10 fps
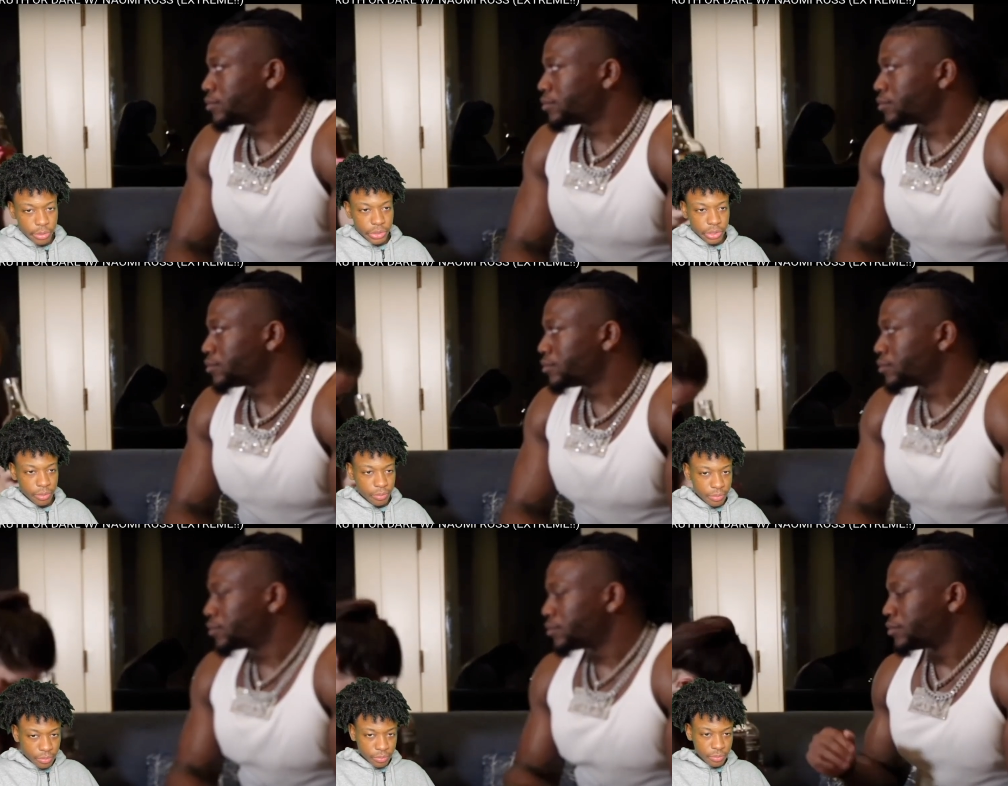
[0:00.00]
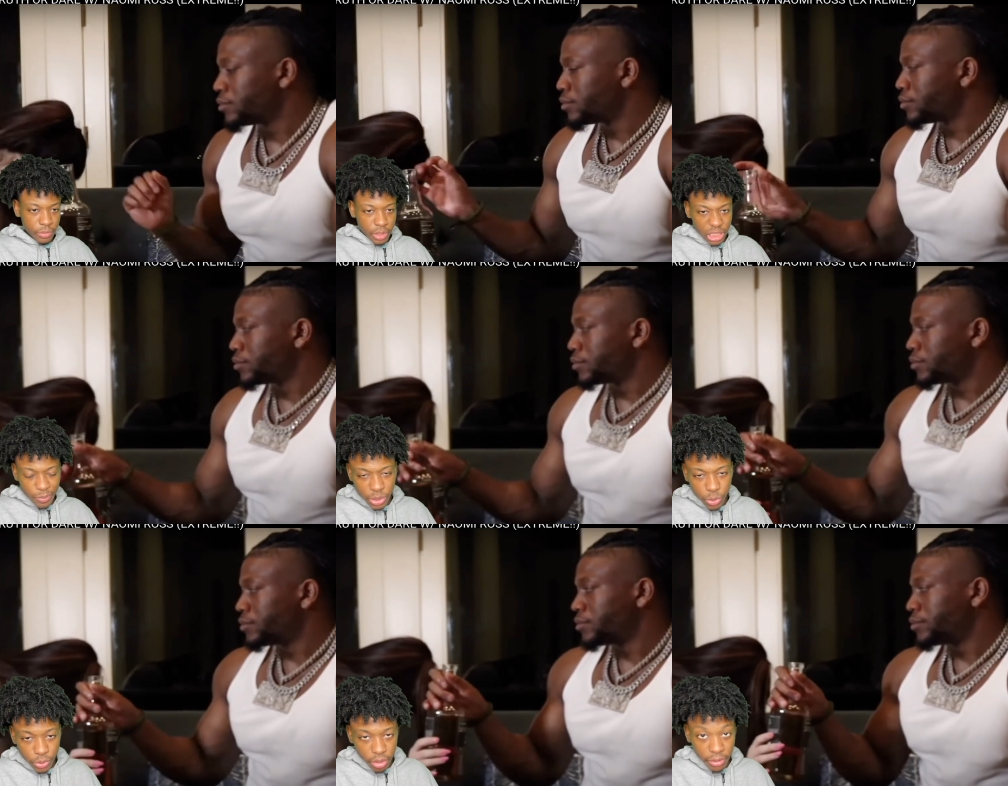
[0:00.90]
Speaker 1: or something. Especially
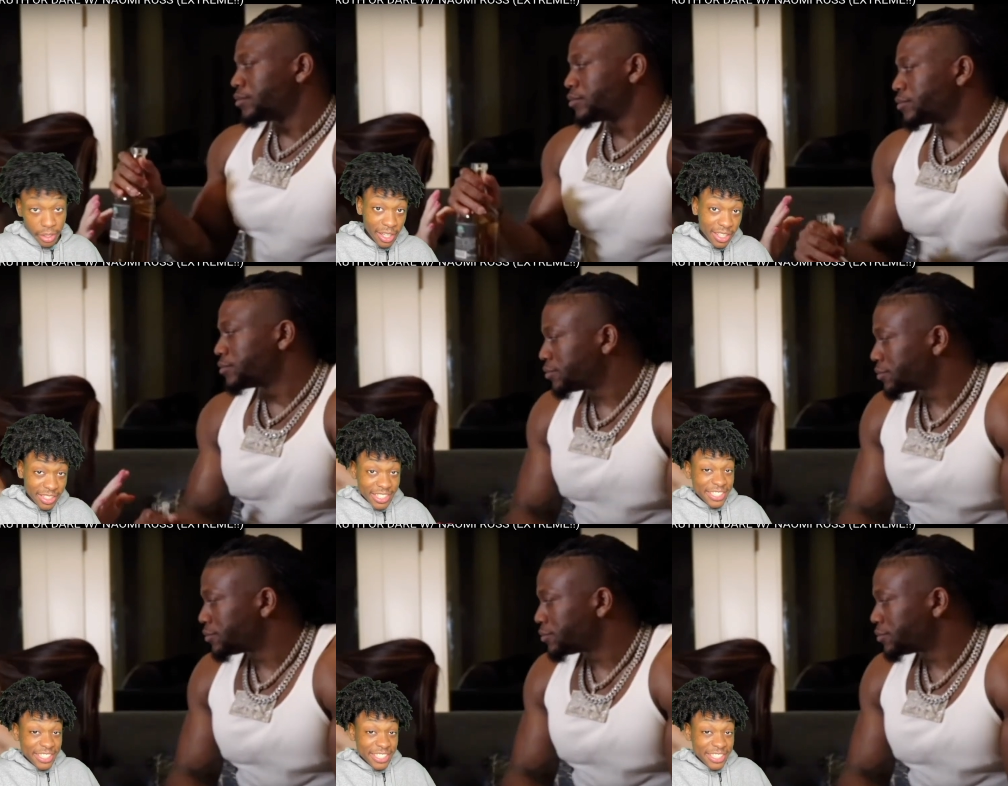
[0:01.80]
when you're around Adin.